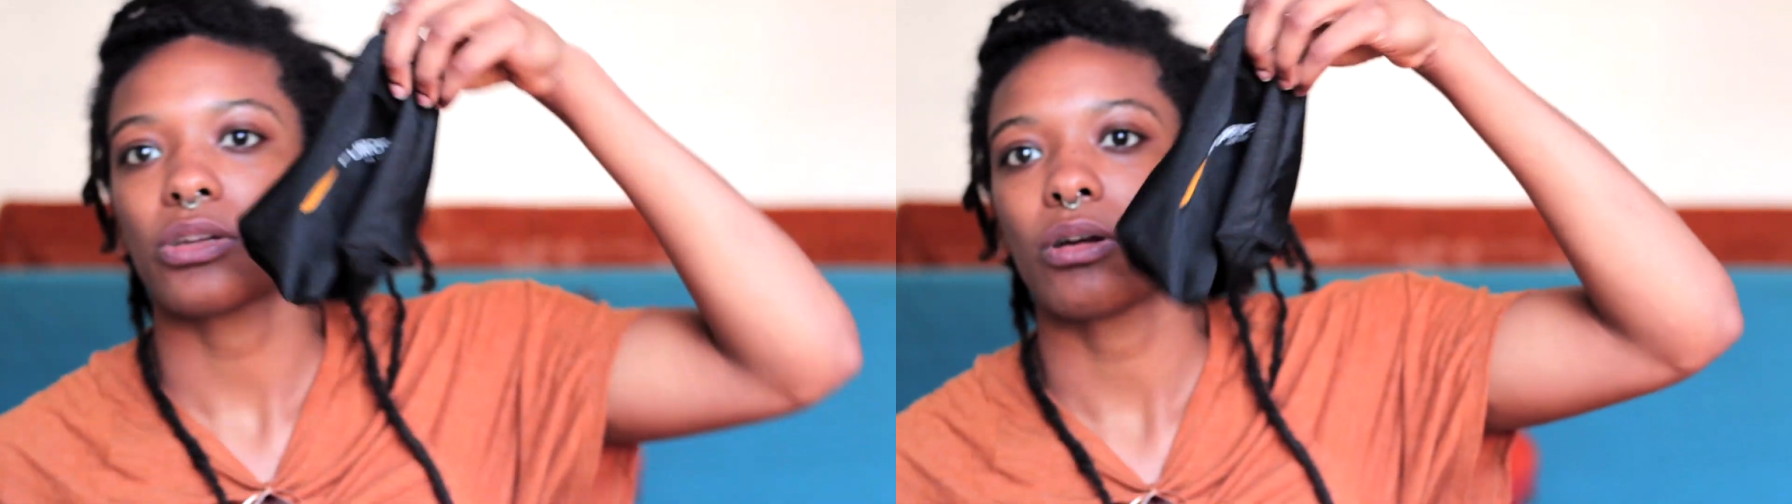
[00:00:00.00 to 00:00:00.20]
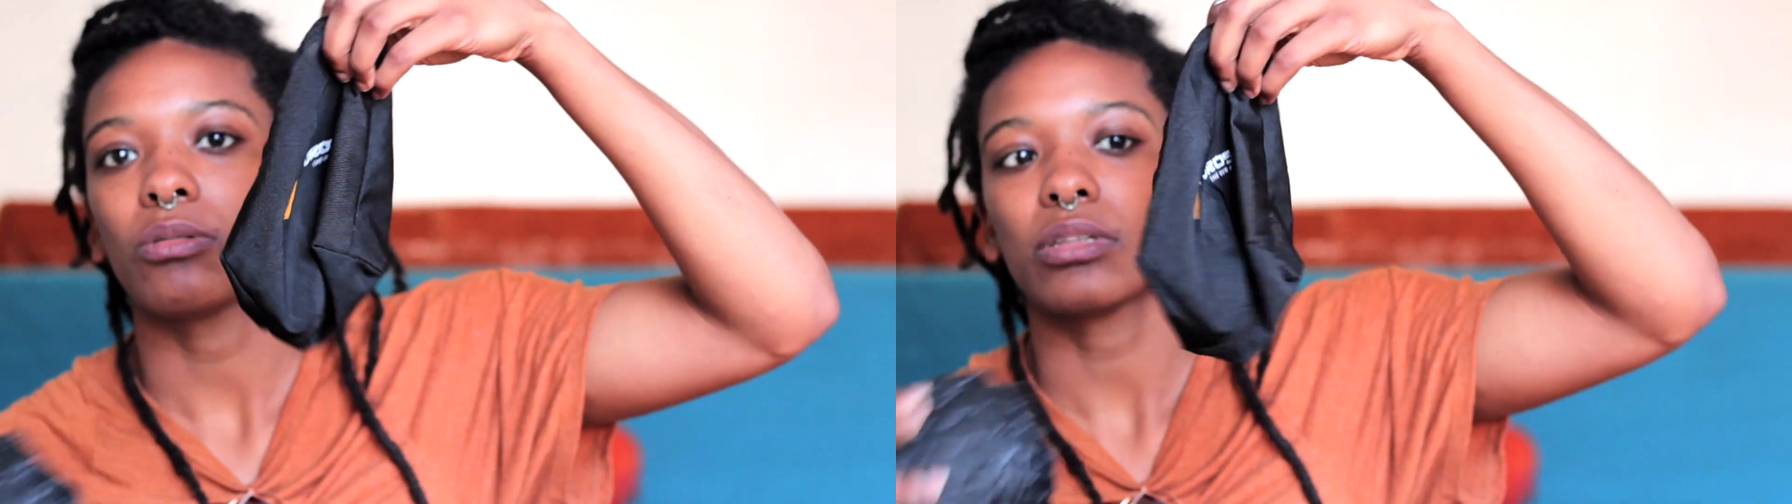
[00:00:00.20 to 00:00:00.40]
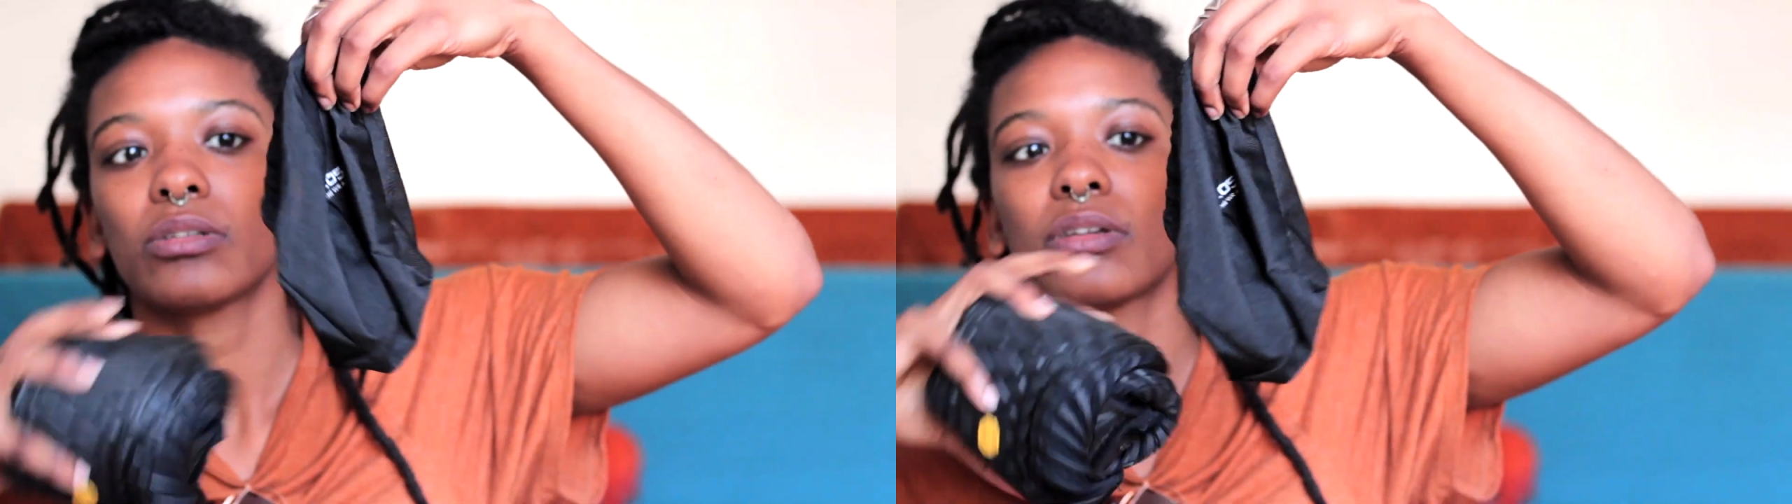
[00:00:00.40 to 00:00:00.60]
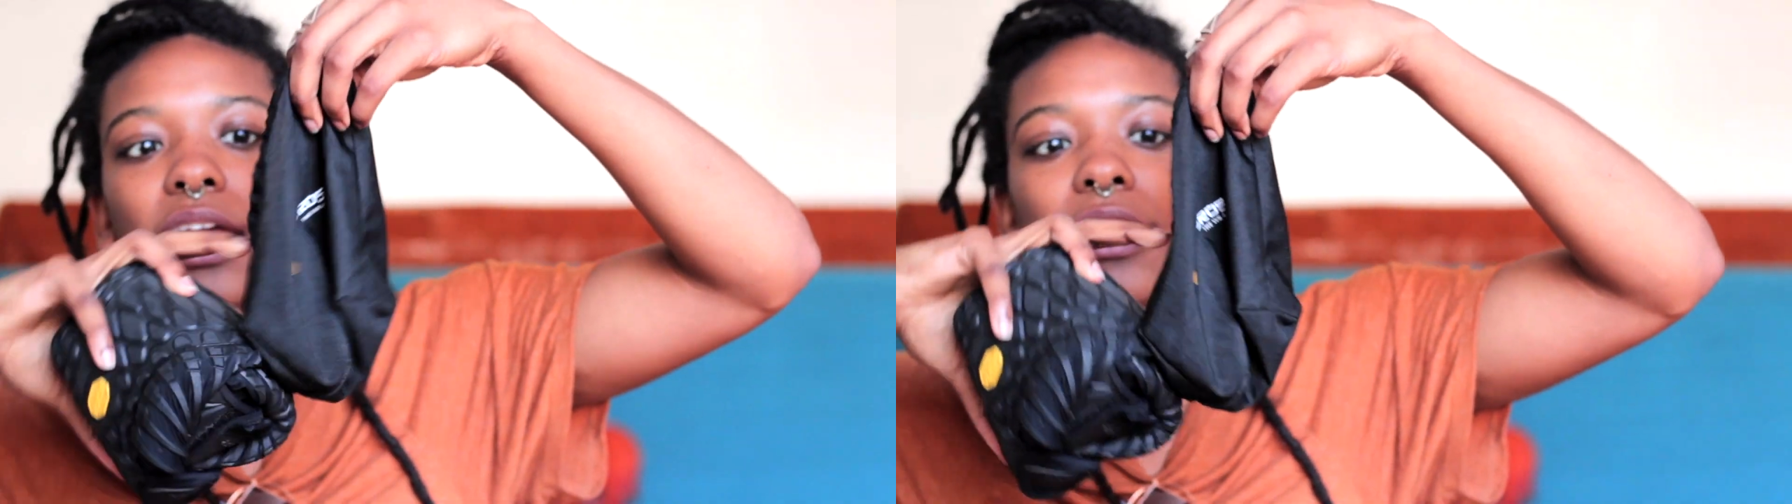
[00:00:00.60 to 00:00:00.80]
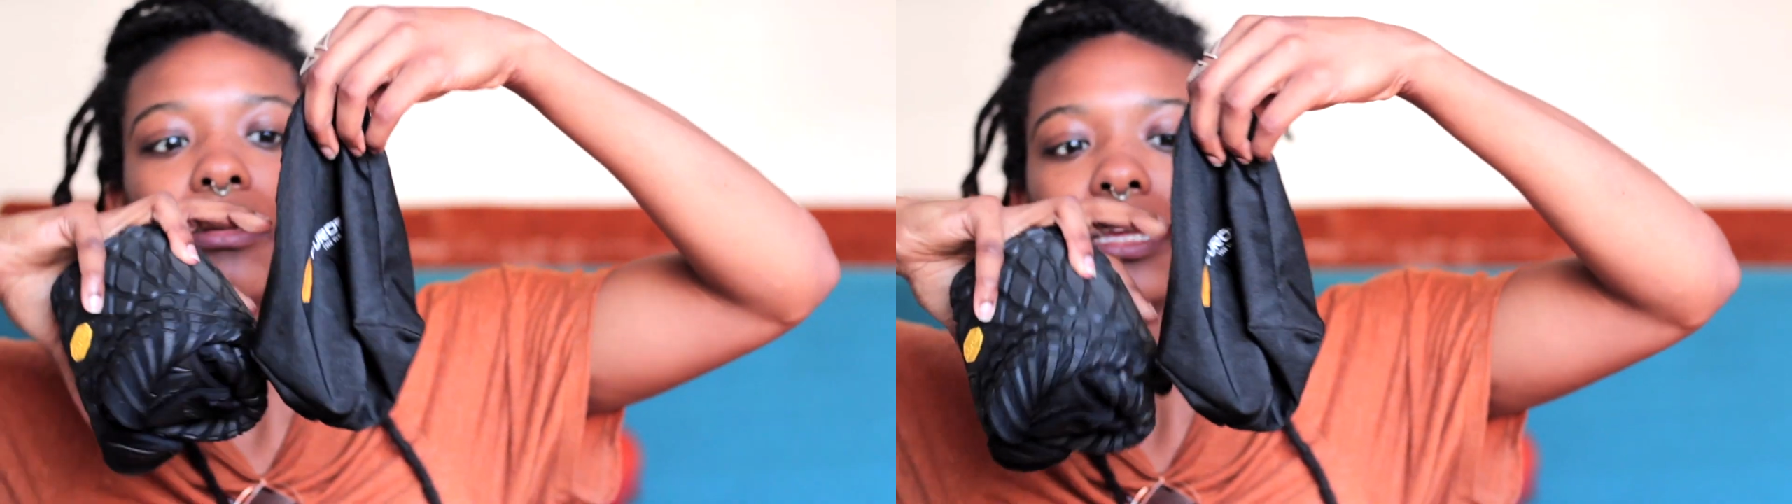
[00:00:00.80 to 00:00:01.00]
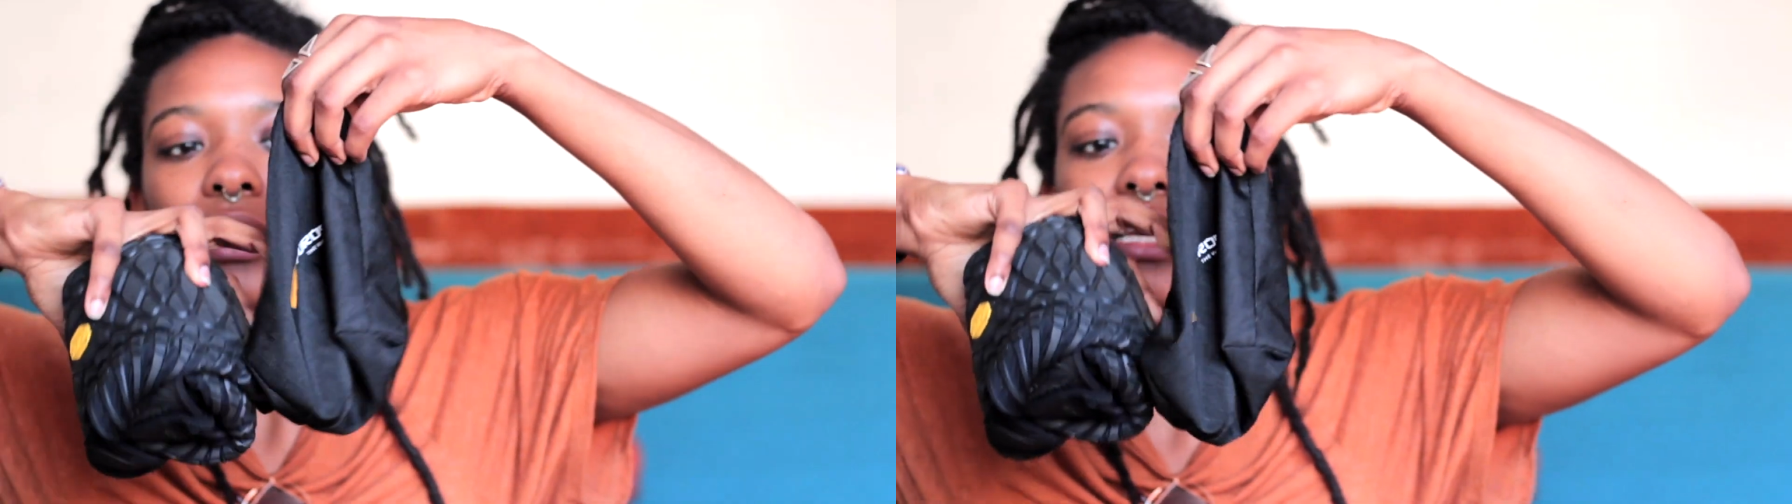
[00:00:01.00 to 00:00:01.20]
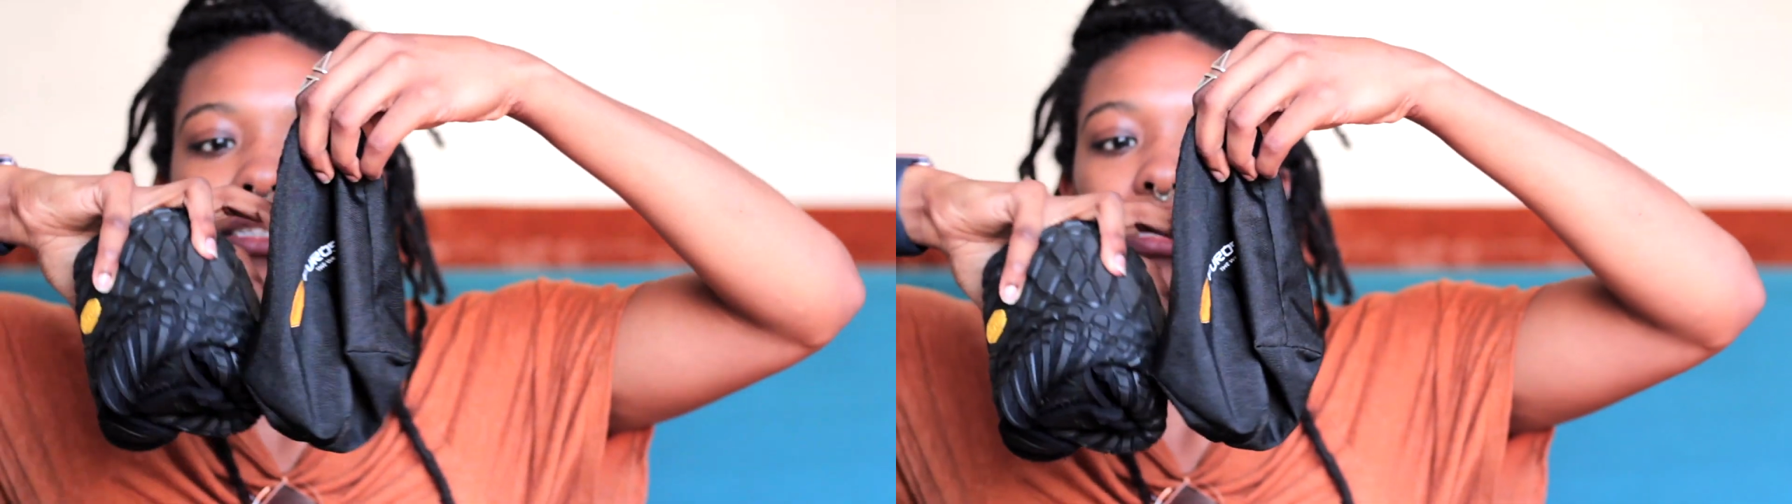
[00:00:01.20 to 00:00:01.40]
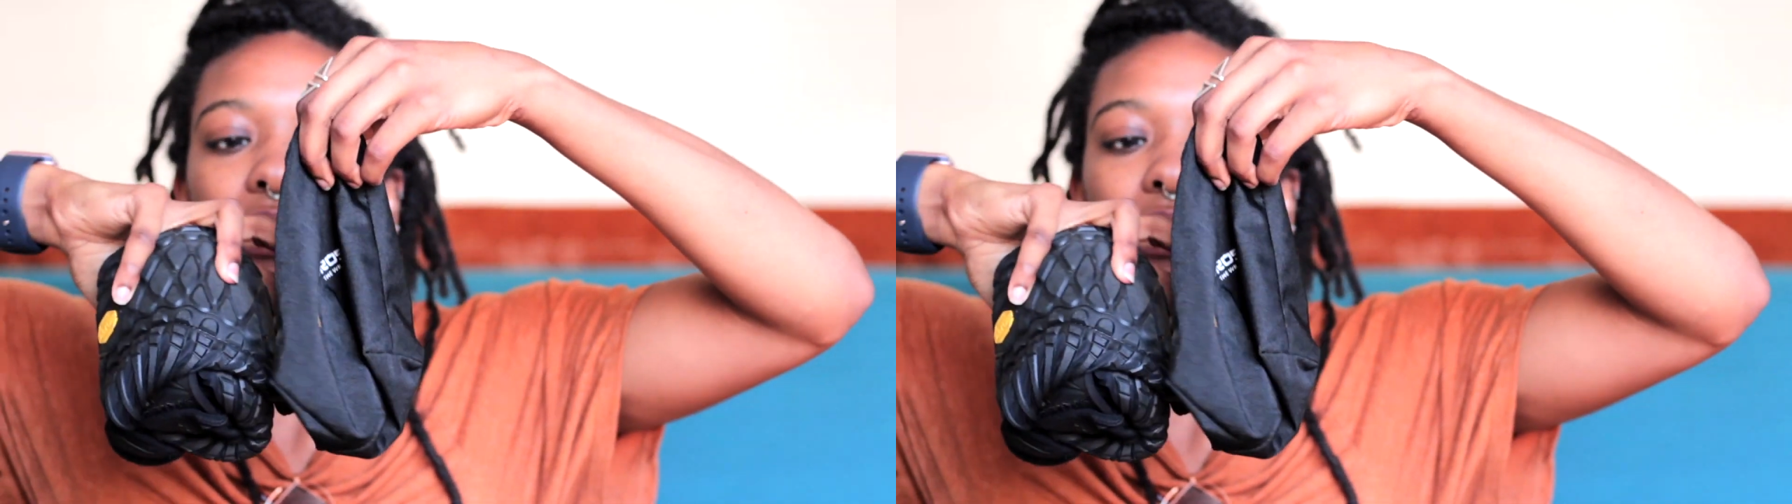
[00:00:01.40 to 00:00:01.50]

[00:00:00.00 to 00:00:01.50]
their own little carrying case.